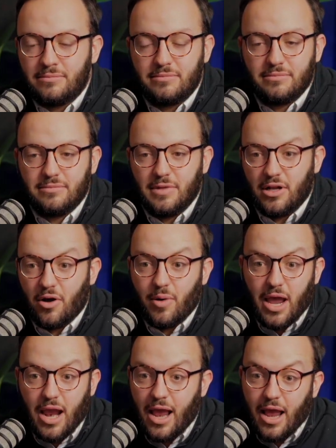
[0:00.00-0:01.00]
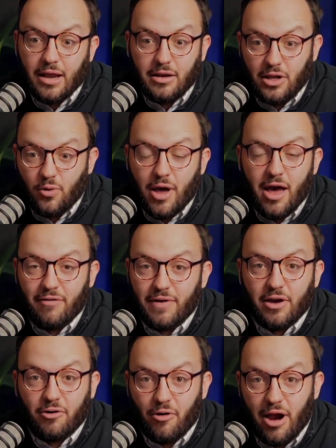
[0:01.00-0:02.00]
And you have a
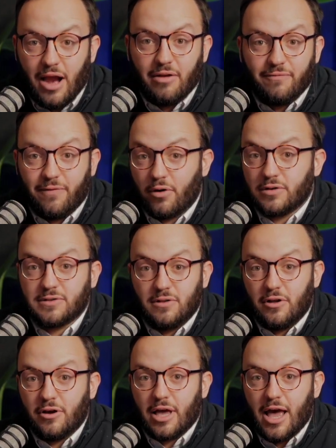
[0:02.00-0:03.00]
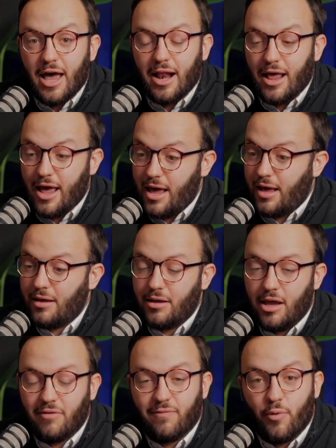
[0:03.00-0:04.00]
great first look at, hey,
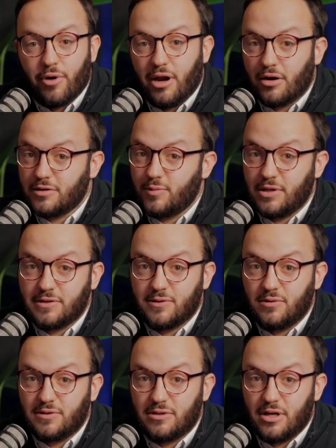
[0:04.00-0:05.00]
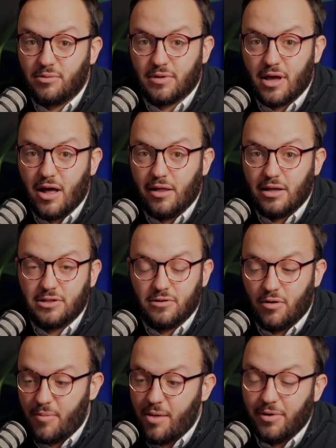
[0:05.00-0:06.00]
in 4 years when these students are done with college, or
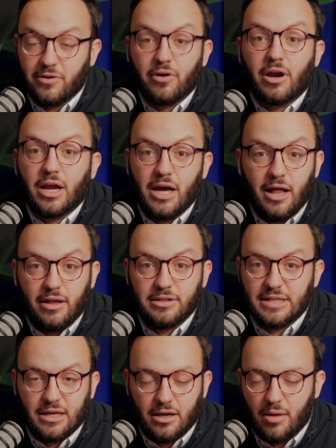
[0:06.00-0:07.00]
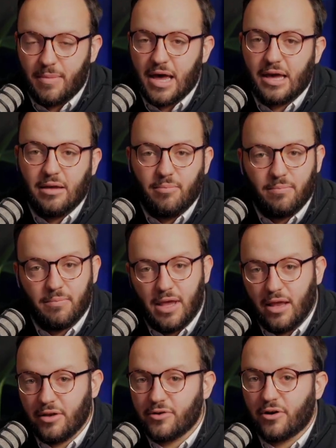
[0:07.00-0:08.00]
maybe during college, they can come back and
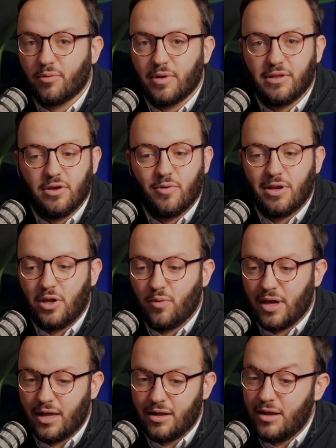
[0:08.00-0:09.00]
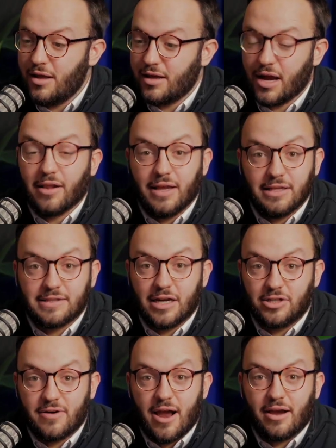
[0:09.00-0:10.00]
intern with you, and you get kind of the inside
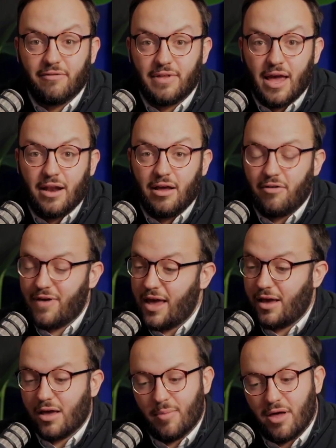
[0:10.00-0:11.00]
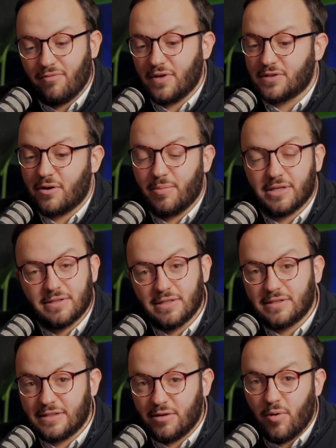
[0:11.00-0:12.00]
track of that, of, hey, come out and visit our business,
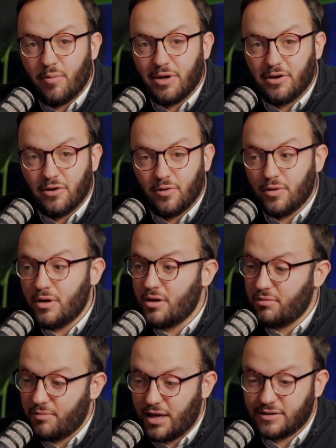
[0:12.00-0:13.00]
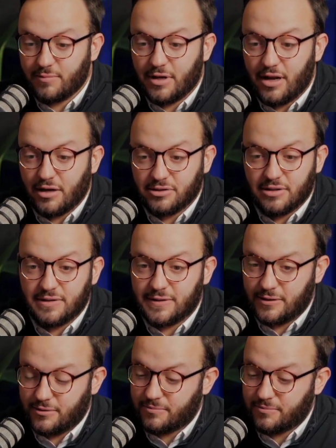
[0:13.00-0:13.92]
see what we do, make some connections, and